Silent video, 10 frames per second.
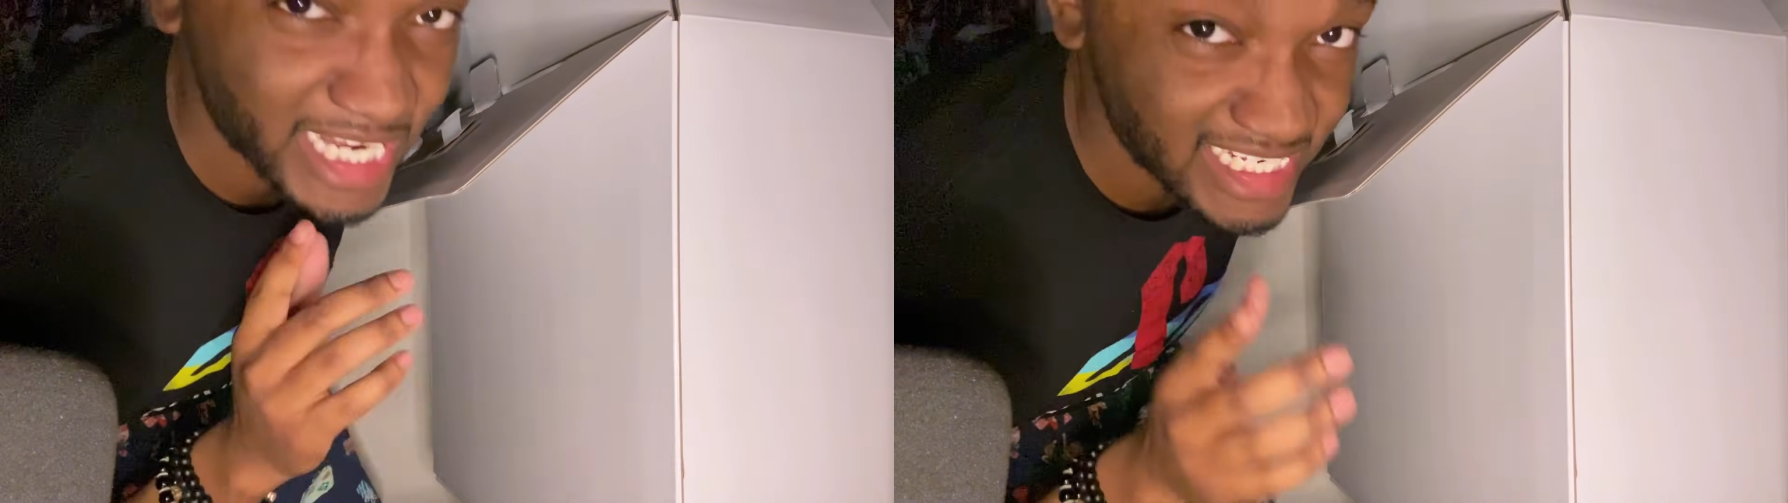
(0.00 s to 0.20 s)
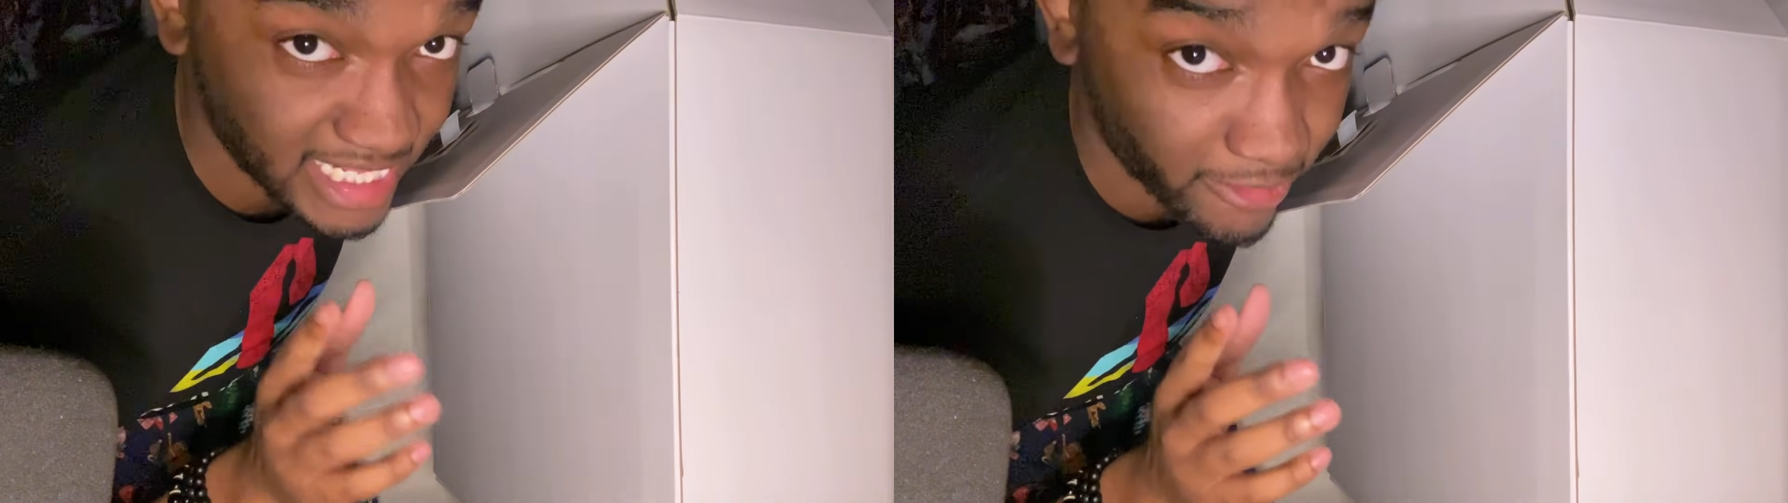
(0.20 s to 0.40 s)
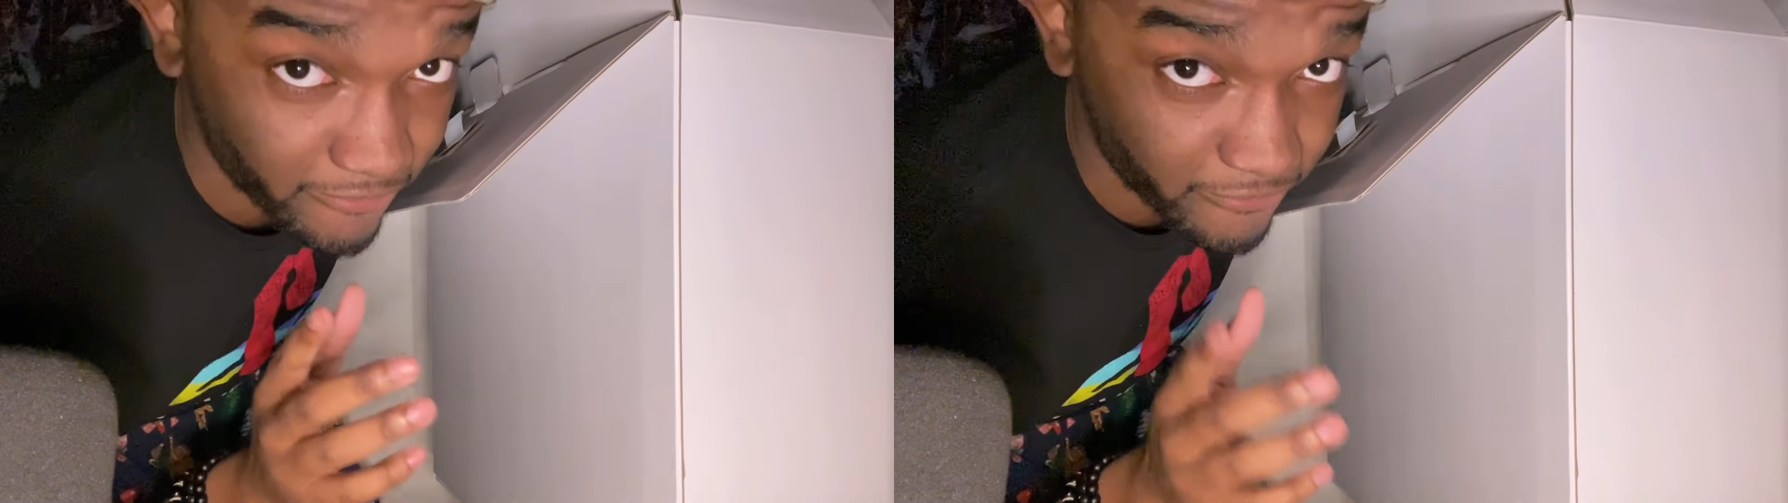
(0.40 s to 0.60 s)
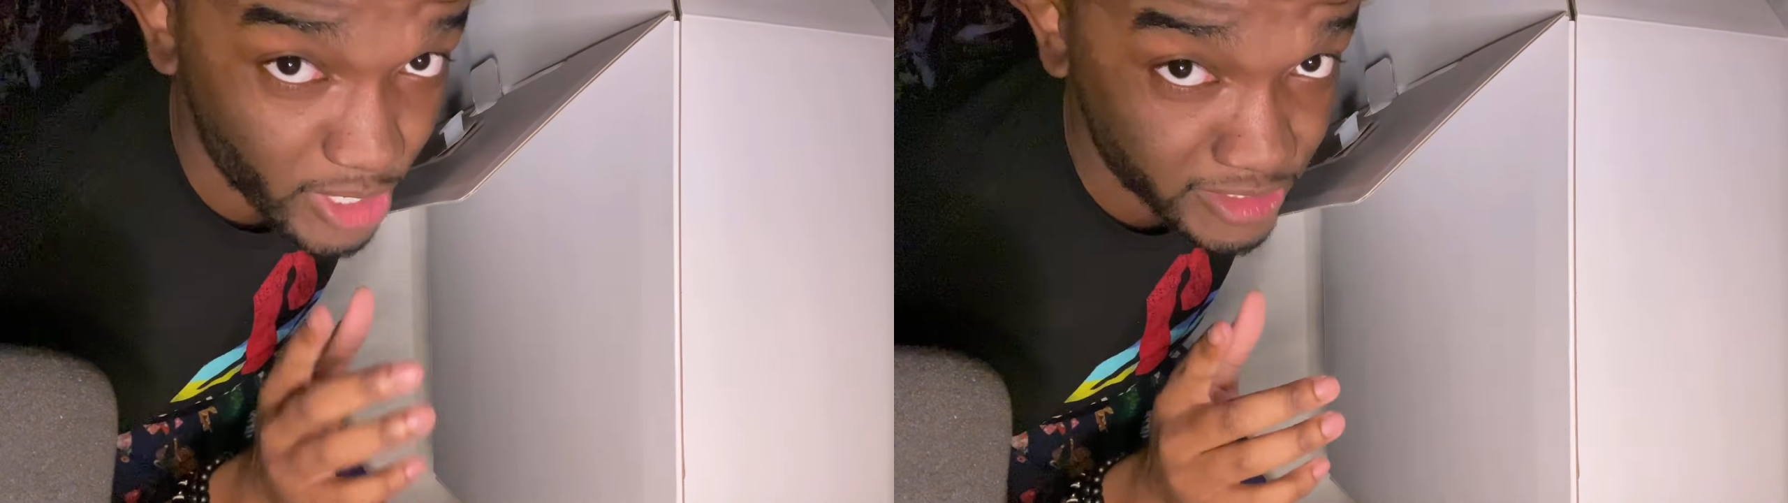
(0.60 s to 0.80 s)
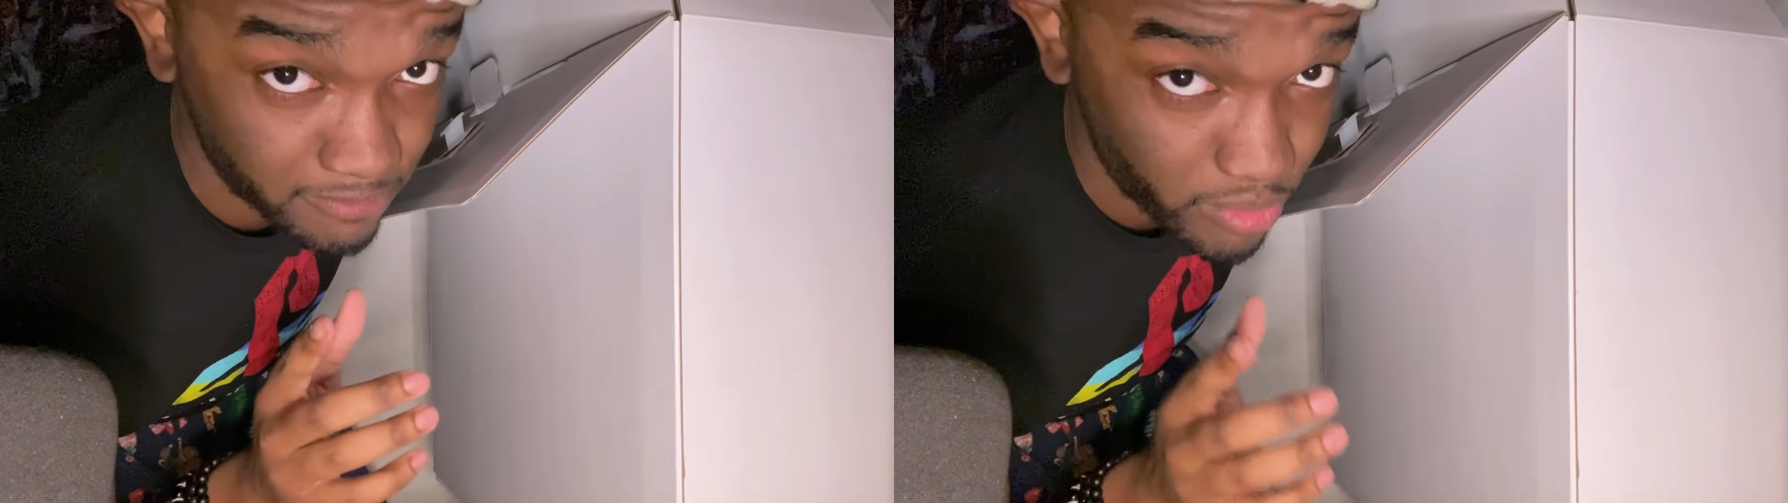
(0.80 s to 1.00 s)
And that's like a
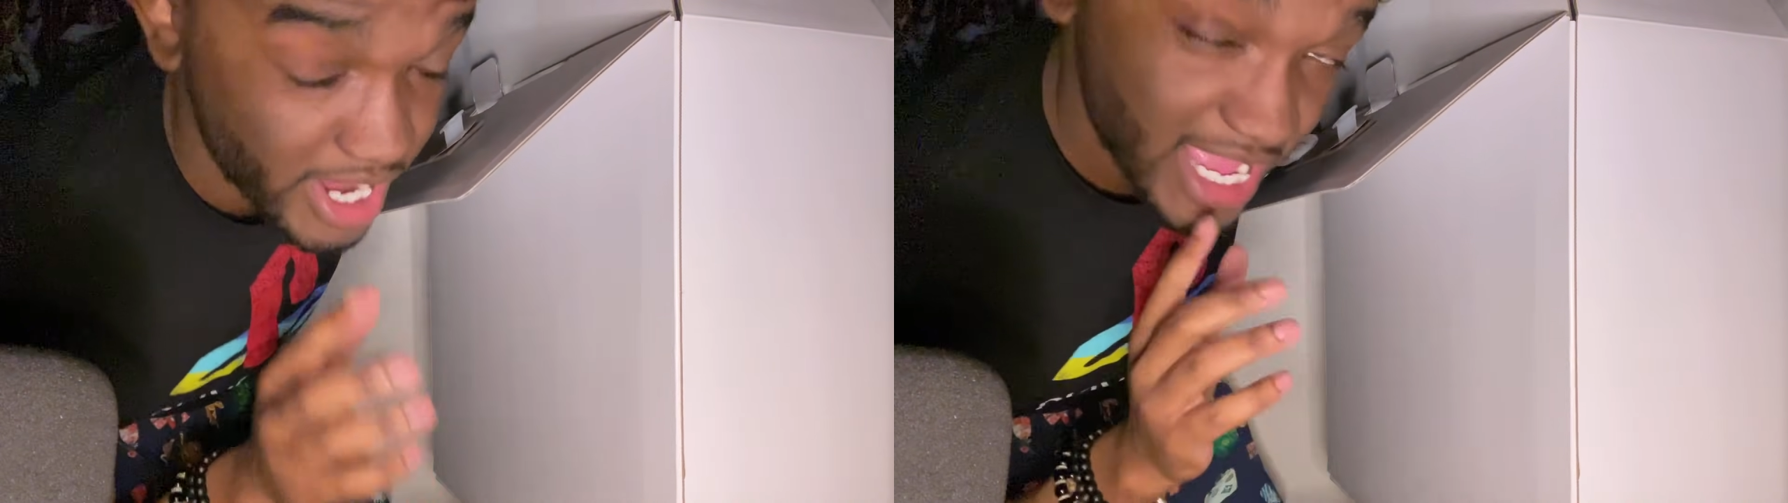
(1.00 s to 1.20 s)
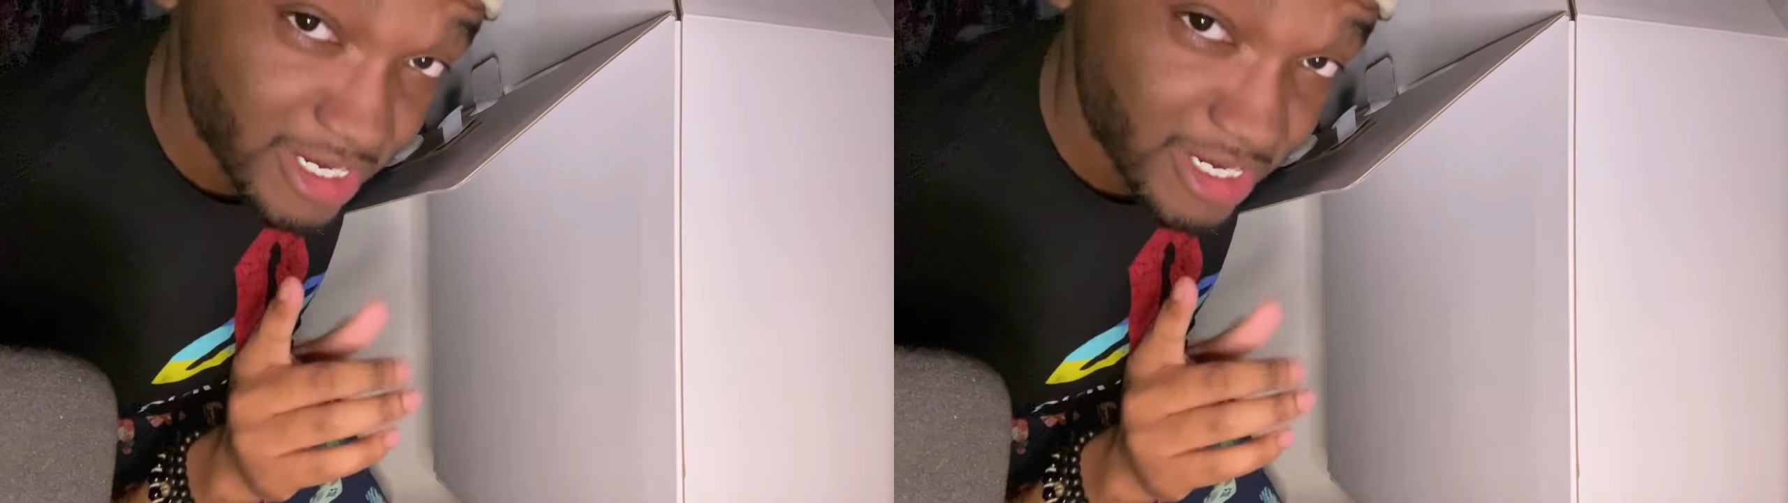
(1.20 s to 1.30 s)
fresh brick.